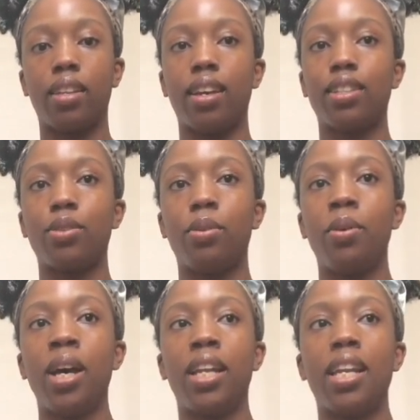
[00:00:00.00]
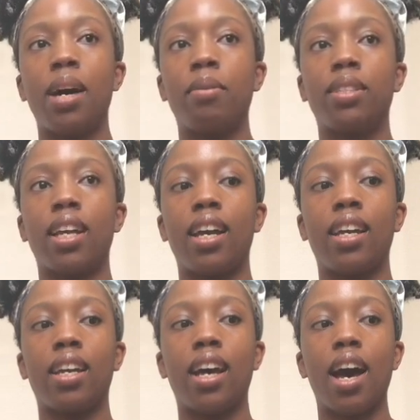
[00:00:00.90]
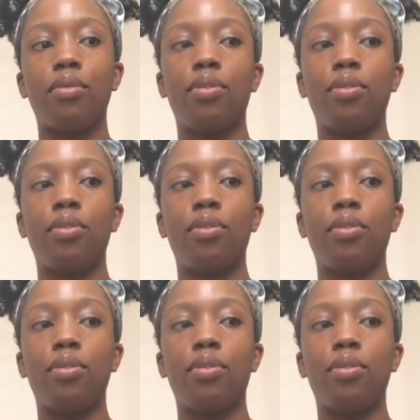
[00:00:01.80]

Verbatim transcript: Like, so now it's like, I